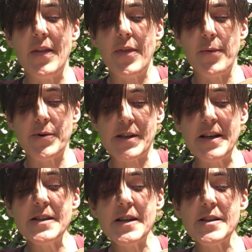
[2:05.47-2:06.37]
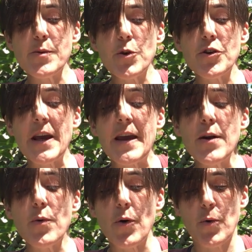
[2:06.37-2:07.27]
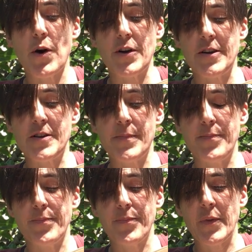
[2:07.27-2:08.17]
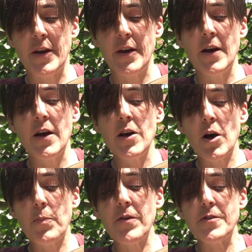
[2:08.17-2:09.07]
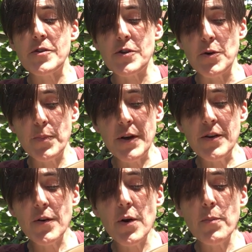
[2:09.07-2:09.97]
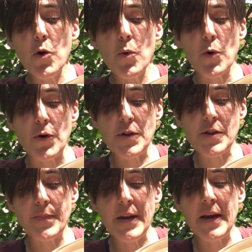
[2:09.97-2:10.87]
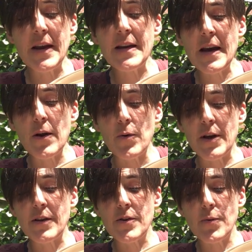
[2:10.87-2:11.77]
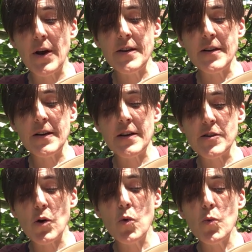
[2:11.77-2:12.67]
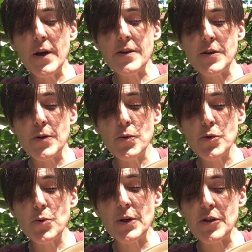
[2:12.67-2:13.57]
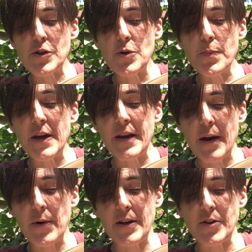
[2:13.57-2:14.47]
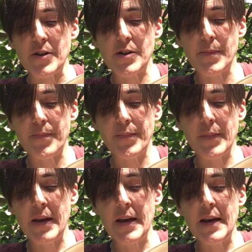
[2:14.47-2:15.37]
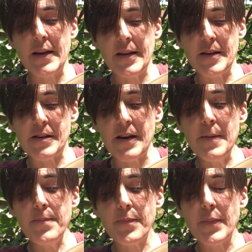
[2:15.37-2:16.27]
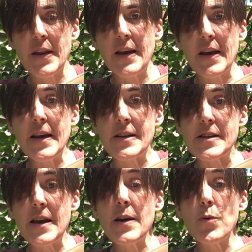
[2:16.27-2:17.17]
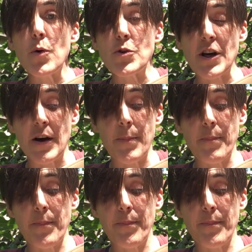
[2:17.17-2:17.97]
The rosette says the word hero on it. Above the Snoopy there are more words, in yellow and in the writing that's always used with the Snoopy characters. They say, "It's hero time."